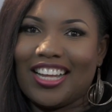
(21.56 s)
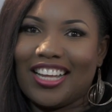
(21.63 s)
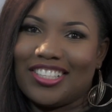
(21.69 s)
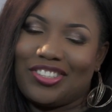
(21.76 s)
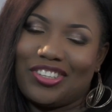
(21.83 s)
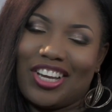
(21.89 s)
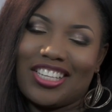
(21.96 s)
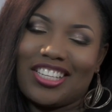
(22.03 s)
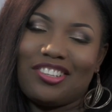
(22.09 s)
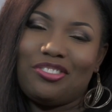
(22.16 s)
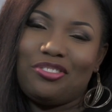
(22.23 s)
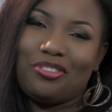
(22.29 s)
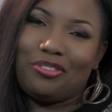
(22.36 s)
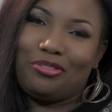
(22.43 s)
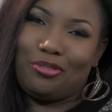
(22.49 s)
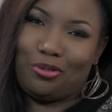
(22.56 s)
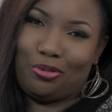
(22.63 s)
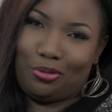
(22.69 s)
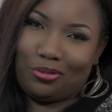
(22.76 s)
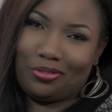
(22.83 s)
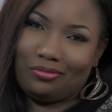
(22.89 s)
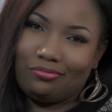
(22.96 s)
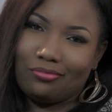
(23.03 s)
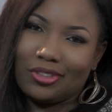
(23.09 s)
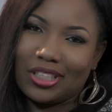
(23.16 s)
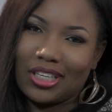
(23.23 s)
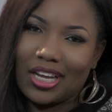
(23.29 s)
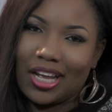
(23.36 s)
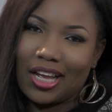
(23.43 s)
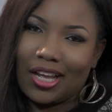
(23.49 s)
So guys, I don't know if you know,
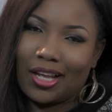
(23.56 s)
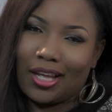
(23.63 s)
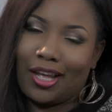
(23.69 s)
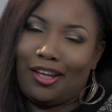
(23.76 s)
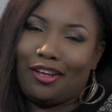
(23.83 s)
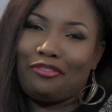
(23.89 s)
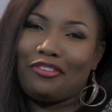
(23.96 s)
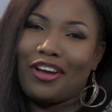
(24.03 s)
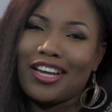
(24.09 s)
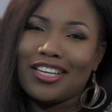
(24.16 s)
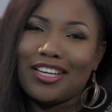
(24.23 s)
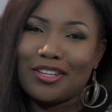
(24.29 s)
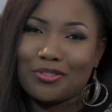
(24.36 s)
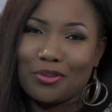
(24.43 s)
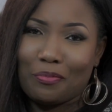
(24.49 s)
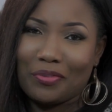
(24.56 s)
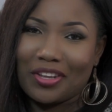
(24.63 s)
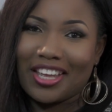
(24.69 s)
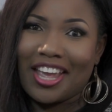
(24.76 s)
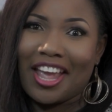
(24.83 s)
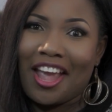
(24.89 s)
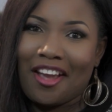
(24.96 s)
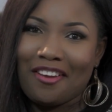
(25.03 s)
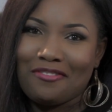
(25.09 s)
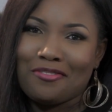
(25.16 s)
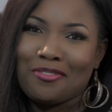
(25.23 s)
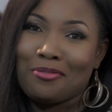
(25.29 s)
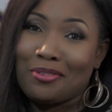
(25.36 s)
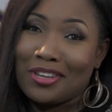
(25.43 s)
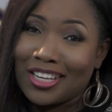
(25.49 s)
but finding a topic
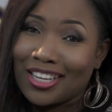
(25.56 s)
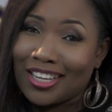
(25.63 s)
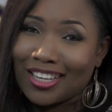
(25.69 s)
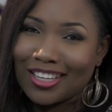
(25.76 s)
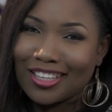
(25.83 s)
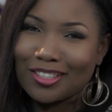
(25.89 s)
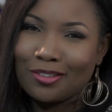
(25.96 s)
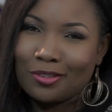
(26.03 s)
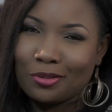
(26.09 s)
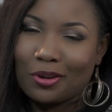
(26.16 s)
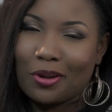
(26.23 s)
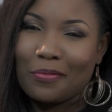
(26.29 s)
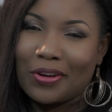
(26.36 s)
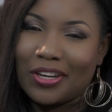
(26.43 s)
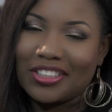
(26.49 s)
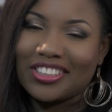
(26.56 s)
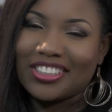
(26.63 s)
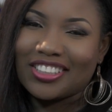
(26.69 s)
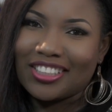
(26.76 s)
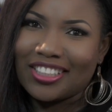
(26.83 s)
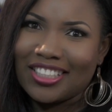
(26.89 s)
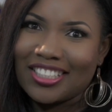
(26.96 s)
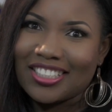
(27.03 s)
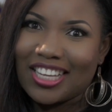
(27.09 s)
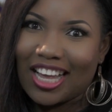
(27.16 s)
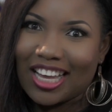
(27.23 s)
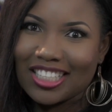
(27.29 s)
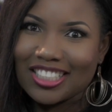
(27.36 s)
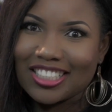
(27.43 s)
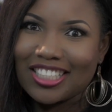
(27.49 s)
every week to talk about is
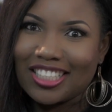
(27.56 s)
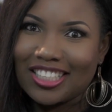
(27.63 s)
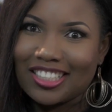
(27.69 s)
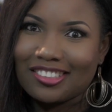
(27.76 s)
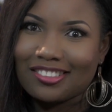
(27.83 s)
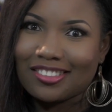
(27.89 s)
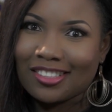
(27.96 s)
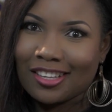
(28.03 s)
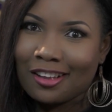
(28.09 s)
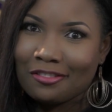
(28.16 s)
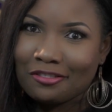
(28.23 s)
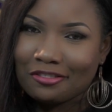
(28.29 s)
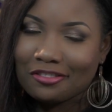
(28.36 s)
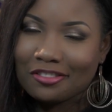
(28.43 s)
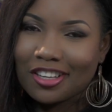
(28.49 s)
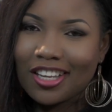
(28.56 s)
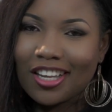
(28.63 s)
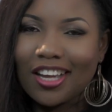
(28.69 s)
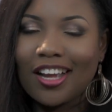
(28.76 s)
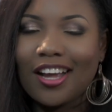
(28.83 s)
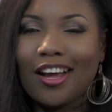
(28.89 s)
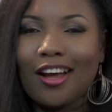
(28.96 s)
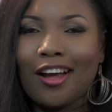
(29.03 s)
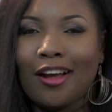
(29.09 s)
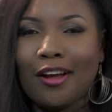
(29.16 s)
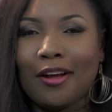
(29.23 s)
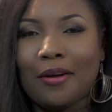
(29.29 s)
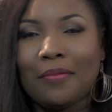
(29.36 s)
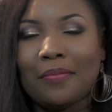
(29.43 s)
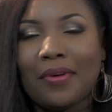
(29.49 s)
actually a little tough.
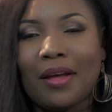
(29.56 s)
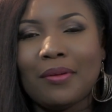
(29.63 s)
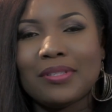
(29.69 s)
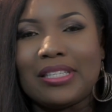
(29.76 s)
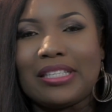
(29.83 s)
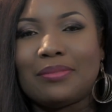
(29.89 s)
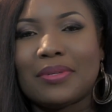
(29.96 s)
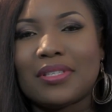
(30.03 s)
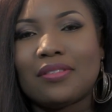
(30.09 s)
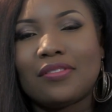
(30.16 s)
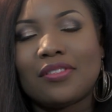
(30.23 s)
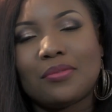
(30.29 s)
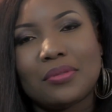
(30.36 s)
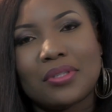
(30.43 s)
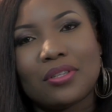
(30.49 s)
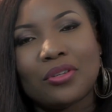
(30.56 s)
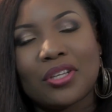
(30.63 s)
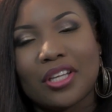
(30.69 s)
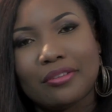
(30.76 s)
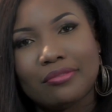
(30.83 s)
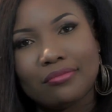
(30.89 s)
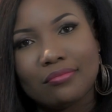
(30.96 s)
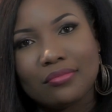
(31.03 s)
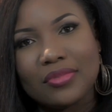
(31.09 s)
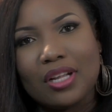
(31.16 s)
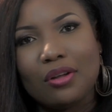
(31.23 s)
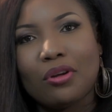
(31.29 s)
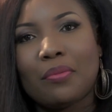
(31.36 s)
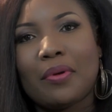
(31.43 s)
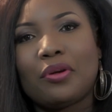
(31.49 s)
I've been saying to myself this week, okay,
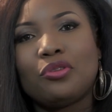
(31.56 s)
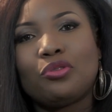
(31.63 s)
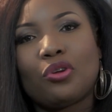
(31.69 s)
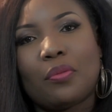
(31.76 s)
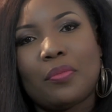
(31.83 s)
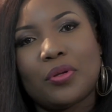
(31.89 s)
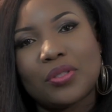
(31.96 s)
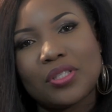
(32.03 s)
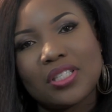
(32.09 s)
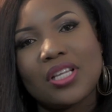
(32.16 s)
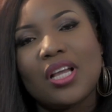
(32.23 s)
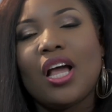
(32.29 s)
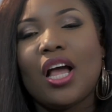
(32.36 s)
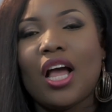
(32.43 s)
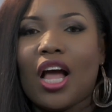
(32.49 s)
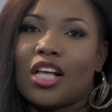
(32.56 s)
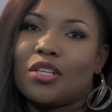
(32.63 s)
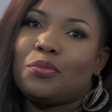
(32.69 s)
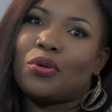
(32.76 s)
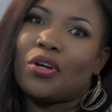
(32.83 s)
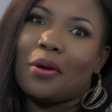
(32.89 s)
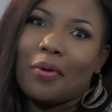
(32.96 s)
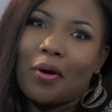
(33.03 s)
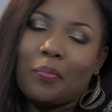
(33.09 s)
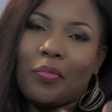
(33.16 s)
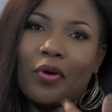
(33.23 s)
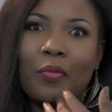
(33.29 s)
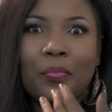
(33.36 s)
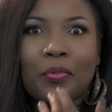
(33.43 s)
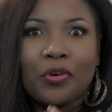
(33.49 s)
what am I going to talk about? I've spoken about
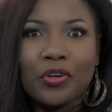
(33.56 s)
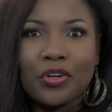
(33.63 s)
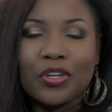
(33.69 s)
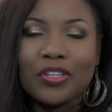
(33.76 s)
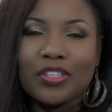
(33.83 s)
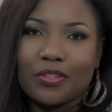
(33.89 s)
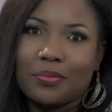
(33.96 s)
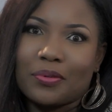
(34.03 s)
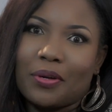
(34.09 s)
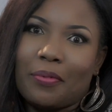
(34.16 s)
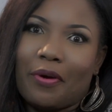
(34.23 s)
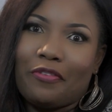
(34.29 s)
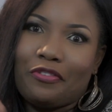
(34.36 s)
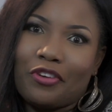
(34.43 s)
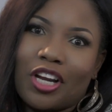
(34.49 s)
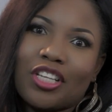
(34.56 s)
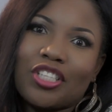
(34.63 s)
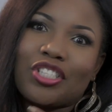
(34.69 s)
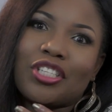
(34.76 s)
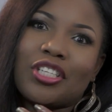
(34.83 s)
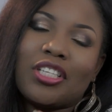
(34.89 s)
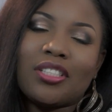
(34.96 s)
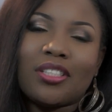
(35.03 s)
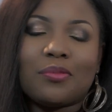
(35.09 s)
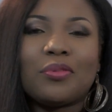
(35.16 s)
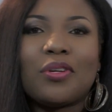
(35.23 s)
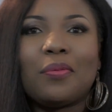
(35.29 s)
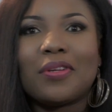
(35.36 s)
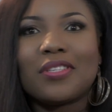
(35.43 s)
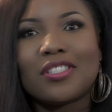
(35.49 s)
purpose, I've spoken about friendships, I've
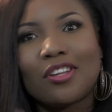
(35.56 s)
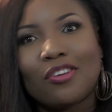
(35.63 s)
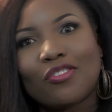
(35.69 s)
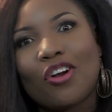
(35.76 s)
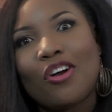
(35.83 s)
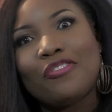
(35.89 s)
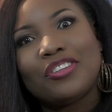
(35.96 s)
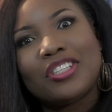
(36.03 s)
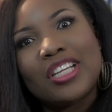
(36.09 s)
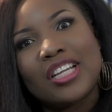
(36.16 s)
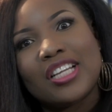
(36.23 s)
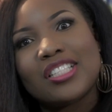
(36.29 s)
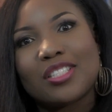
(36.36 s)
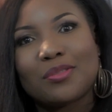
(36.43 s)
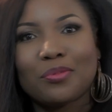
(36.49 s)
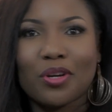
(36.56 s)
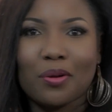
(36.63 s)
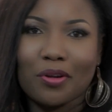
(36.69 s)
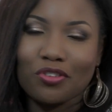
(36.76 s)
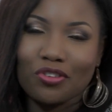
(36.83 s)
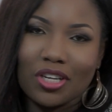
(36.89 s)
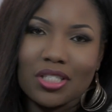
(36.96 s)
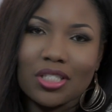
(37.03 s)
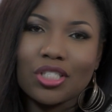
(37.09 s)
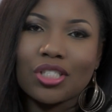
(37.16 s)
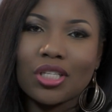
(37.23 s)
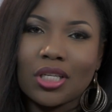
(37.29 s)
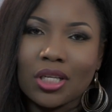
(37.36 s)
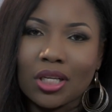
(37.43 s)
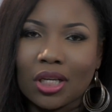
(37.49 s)
spoken about self-confidence, I've spoken about
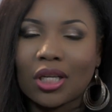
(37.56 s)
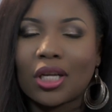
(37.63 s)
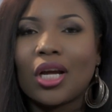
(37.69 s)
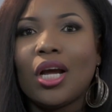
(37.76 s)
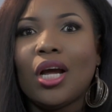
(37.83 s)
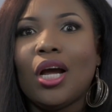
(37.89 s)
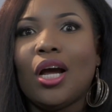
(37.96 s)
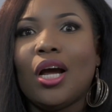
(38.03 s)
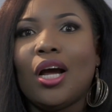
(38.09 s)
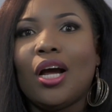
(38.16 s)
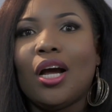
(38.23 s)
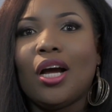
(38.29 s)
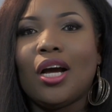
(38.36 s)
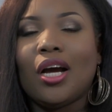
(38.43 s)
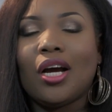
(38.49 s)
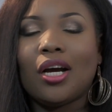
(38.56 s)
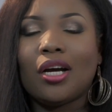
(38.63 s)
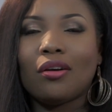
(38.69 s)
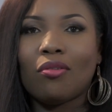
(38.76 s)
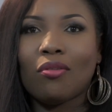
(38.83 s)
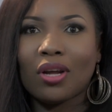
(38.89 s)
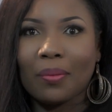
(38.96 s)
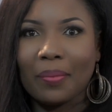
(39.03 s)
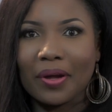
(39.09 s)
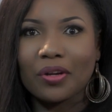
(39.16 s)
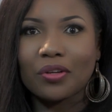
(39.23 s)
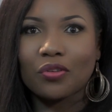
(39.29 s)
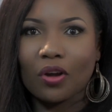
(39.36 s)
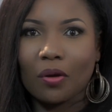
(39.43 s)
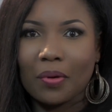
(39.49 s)
transitioning. What am I
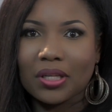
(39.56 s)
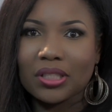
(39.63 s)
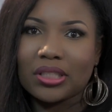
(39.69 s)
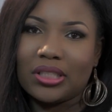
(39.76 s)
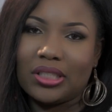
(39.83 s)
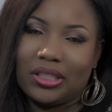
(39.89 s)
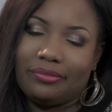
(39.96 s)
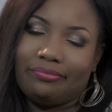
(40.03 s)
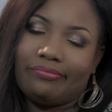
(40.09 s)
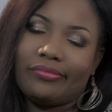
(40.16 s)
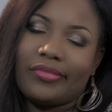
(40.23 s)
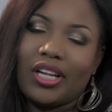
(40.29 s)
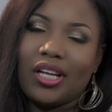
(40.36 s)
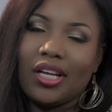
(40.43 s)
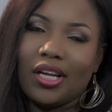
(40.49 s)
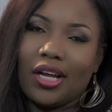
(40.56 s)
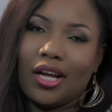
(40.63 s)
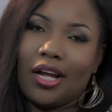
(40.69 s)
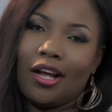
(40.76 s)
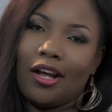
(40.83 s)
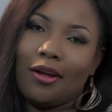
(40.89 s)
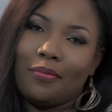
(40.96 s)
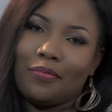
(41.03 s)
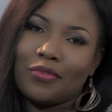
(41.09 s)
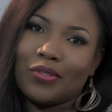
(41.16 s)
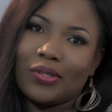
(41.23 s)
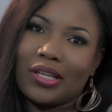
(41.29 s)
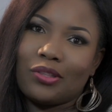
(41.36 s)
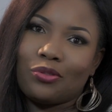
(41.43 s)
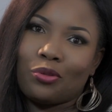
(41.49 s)
going to talk about today?
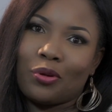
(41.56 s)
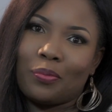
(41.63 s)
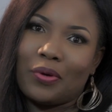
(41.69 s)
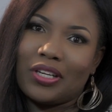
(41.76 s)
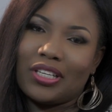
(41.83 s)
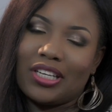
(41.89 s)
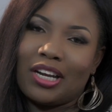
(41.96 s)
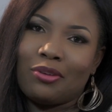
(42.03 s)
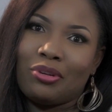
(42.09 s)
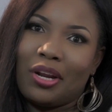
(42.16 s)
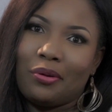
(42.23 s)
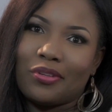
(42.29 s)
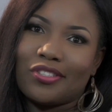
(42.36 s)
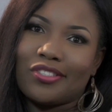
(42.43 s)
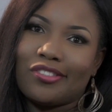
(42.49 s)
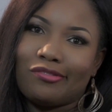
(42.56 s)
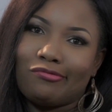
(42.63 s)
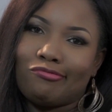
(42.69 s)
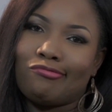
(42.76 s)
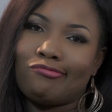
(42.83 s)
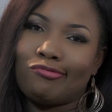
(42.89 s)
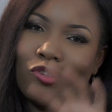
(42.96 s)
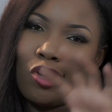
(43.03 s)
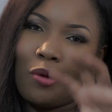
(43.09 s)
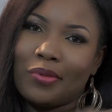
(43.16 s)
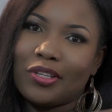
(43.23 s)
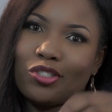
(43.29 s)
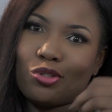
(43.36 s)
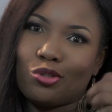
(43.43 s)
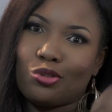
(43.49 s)
So I thought about it, and when I was
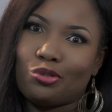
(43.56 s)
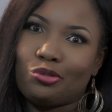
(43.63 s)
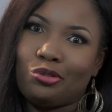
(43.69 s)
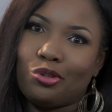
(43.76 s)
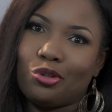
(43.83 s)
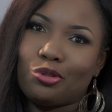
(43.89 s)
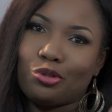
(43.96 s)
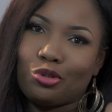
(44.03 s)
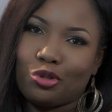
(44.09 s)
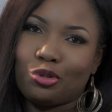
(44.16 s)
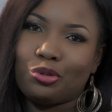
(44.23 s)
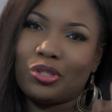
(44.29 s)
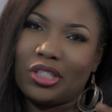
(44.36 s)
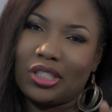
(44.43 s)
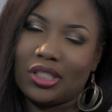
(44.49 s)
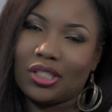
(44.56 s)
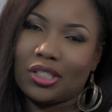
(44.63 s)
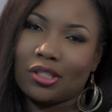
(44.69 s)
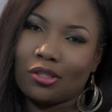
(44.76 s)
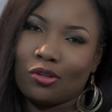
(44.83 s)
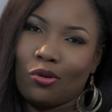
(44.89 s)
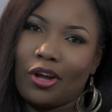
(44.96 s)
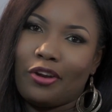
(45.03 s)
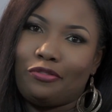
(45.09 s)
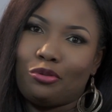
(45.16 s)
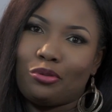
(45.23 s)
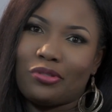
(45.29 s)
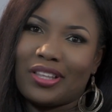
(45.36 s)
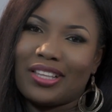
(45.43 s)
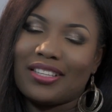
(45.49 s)
coming to the studio to shoot this, quite a few
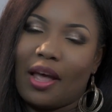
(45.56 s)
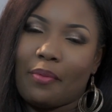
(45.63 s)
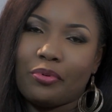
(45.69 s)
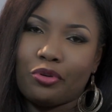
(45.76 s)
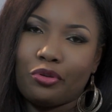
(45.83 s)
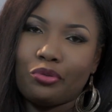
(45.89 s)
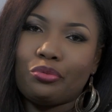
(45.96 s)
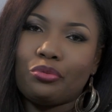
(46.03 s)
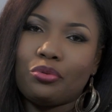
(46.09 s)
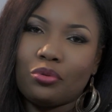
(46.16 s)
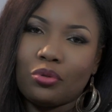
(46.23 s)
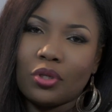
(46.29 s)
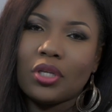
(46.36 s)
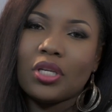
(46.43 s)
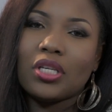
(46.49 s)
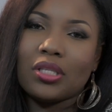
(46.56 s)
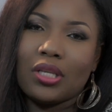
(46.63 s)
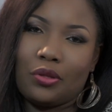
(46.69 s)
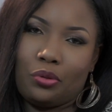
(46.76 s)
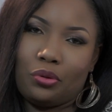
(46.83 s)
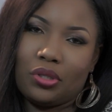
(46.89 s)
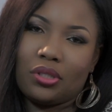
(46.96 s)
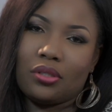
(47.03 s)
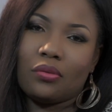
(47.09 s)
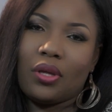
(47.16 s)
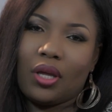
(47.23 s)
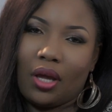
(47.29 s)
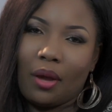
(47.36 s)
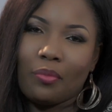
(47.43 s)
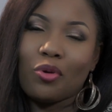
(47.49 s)
things happened on the road. So I thought,
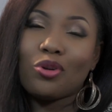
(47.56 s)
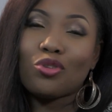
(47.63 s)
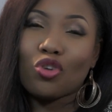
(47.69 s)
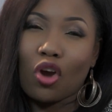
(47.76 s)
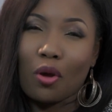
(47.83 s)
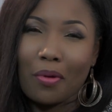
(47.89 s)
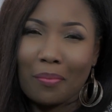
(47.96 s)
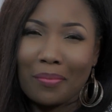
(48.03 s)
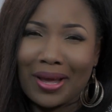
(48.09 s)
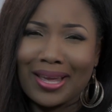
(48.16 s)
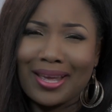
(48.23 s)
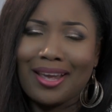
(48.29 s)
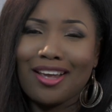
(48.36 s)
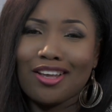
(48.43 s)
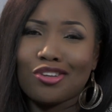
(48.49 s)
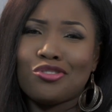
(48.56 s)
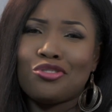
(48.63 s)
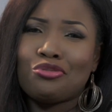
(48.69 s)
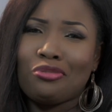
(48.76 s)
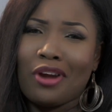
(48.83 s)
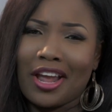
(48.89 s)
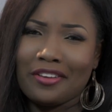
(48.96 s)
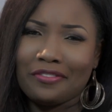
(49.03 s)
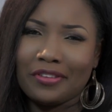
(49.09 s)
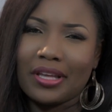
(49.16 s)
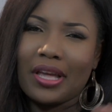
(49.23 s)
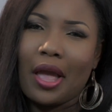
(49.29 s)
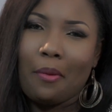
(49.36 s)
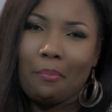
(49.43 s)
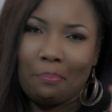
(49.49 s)
okay, I'm going to talk about my
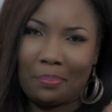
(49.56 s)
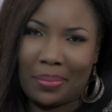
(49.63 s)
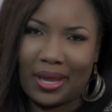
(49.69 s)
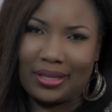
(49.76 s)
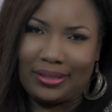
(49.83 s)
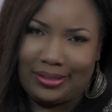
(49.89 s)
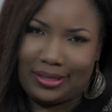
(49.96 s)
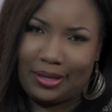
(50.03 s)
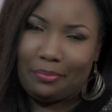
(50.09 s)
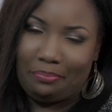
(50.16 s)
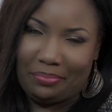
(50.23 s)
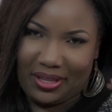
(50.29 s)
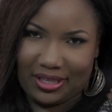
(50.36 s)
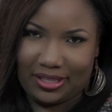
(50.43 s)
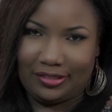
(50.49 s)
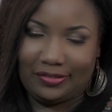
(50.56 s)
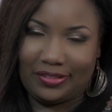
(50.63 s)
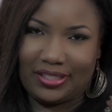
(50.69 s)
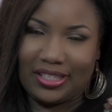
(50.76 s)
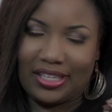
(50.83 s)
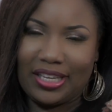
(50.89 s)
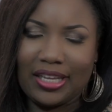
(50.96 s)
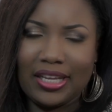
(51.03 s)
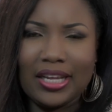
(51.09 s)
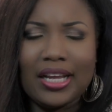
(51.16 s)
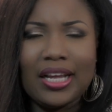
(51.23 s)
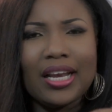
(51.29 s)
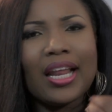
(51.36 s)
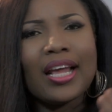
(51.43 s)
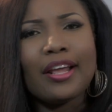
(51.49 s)
driving pet peeves.
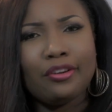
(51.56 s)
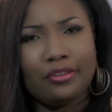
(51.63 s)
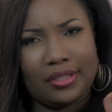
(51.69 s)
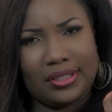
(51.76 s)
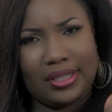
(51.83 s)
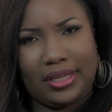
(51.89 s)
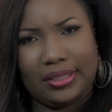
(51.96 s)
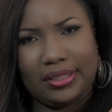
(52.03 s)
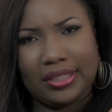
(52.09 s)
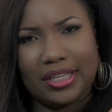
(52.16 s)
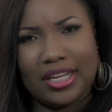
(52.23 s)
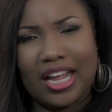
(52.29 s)
Like, I don't understand.